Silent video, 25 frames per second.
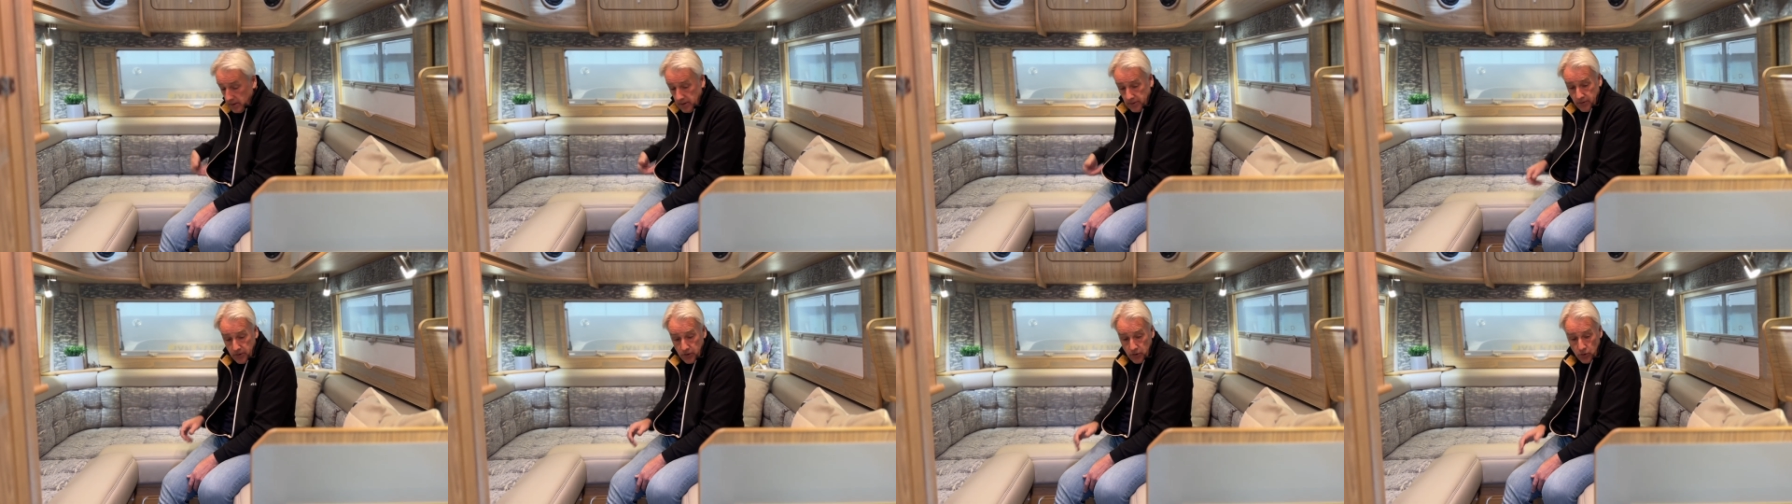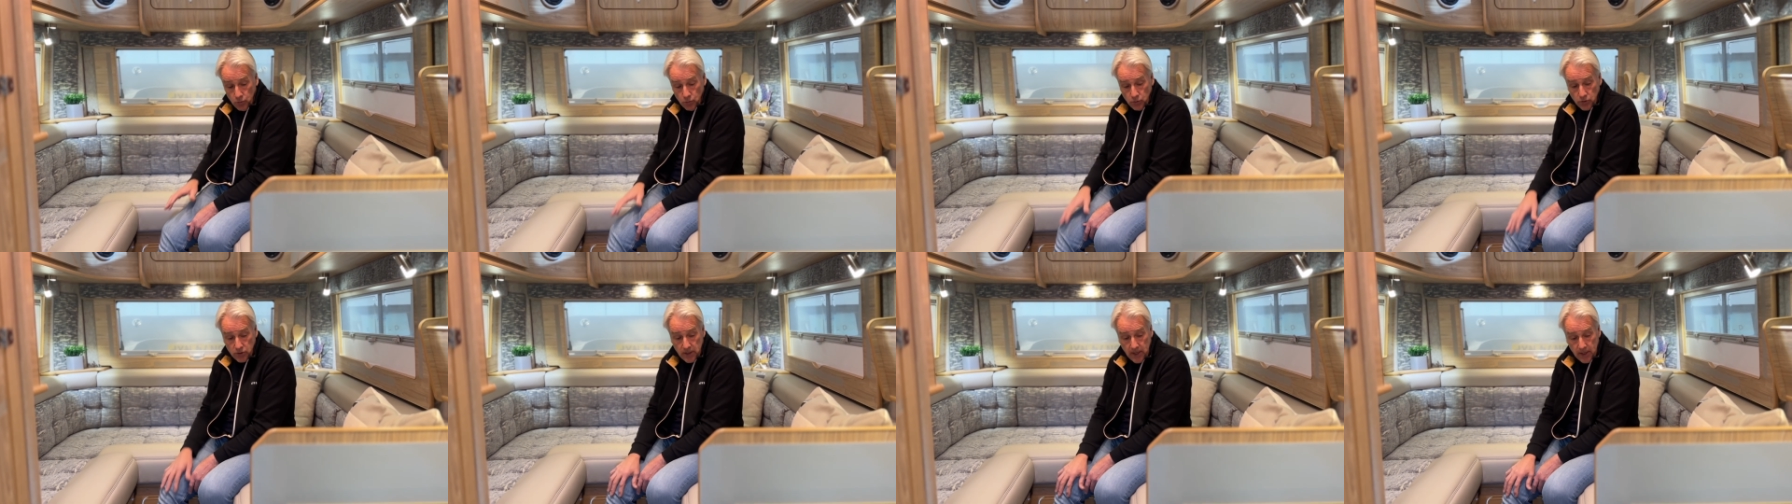the
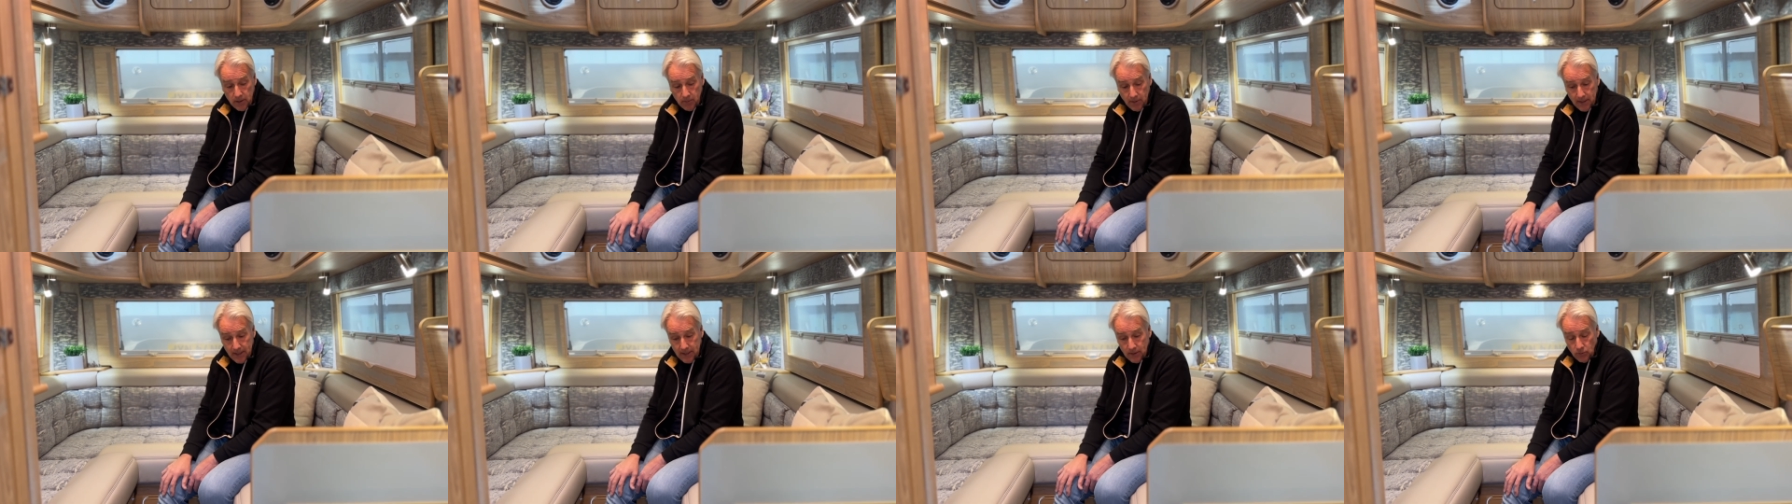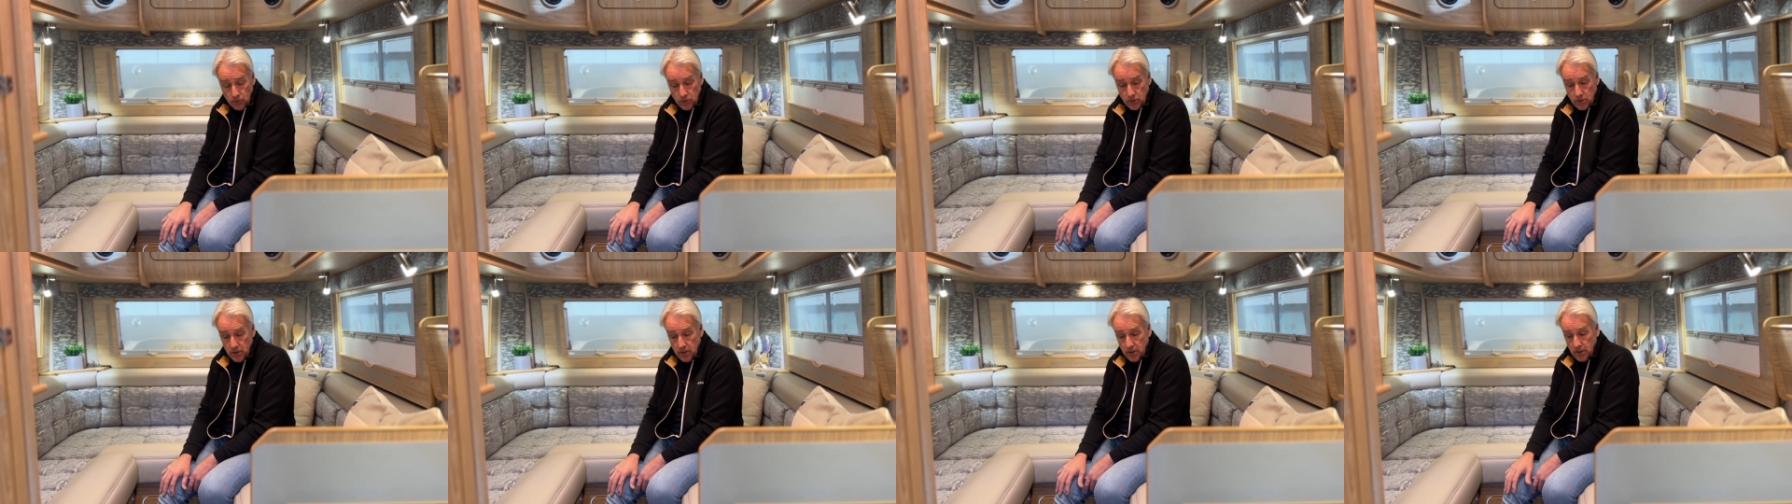U-shaped
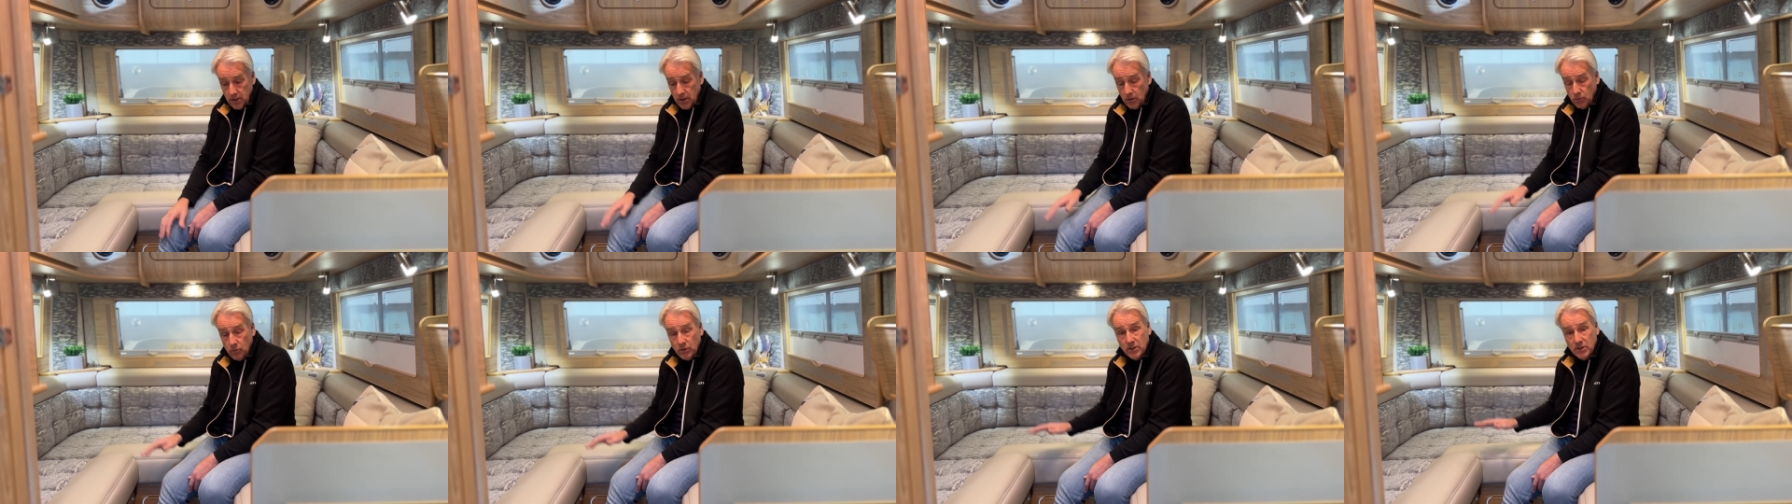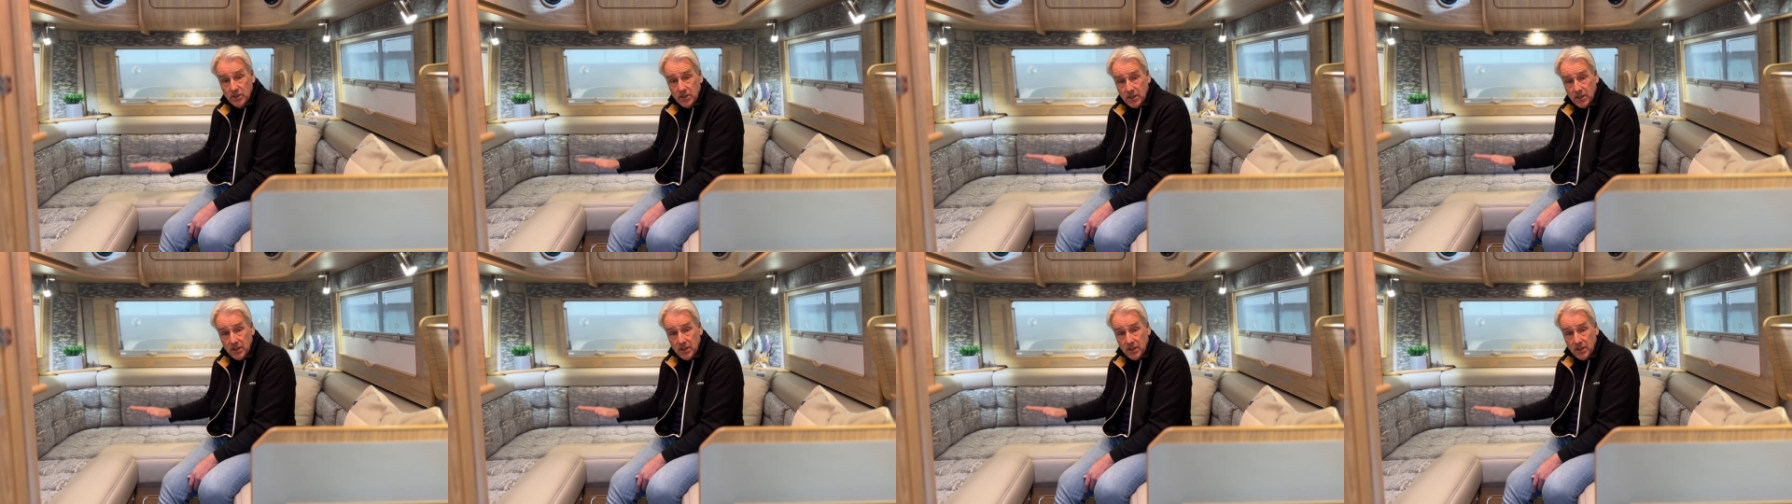lounge, which